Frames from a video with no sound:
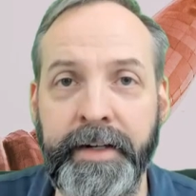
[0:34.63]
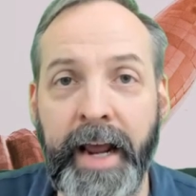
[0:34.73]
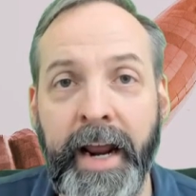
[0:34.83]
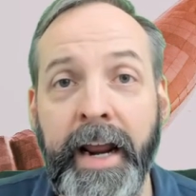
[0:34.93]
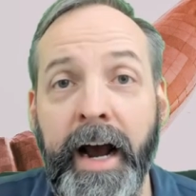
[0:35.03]

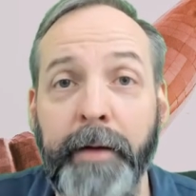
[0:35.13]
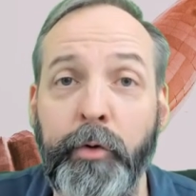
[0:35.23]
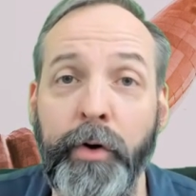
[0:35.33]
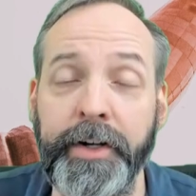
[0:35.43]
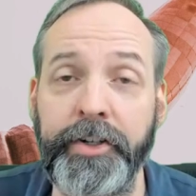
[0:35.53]
Today, I'm
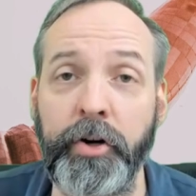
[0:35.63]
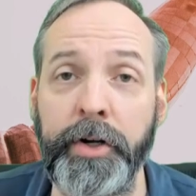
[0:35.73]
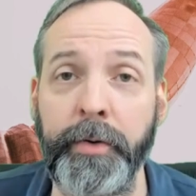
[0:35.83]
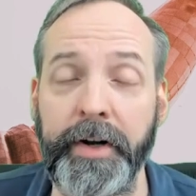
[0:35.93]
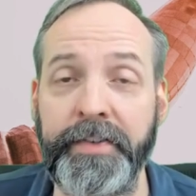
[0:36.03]
going to show
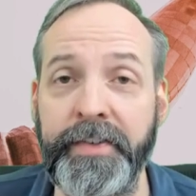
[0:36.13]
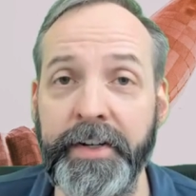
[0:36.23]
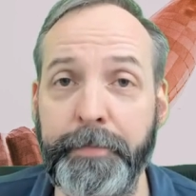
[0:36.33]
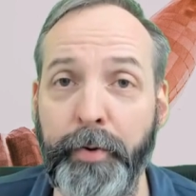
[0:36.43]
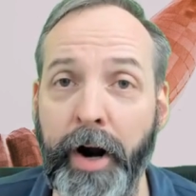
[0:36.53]
you a
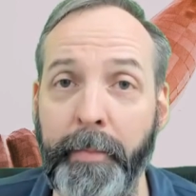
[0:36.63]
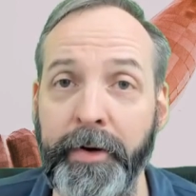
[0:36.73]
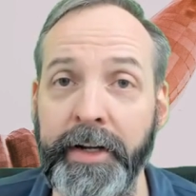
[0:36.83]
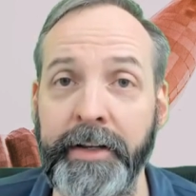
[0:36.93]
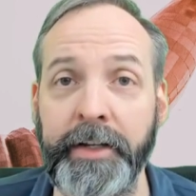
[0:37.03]
sys
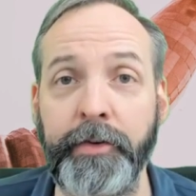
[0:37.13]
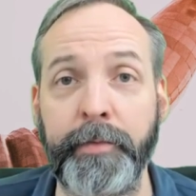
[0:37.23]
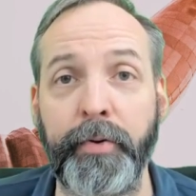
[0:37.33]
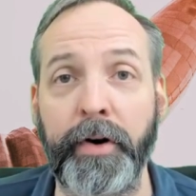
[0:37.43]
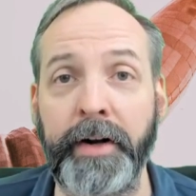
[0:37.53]
property that you
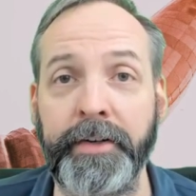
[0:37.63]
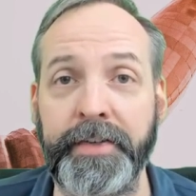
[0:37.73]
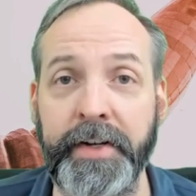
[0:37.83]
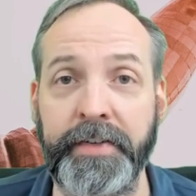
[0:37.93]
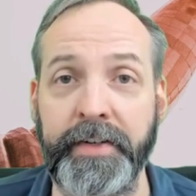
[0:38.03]
can put on your
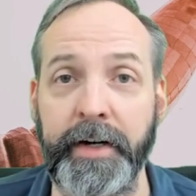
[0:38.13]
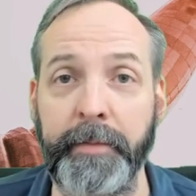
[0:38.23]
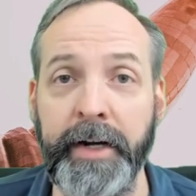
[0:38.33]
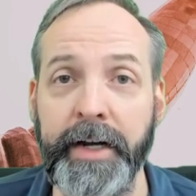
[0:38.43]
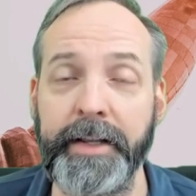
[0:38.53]
system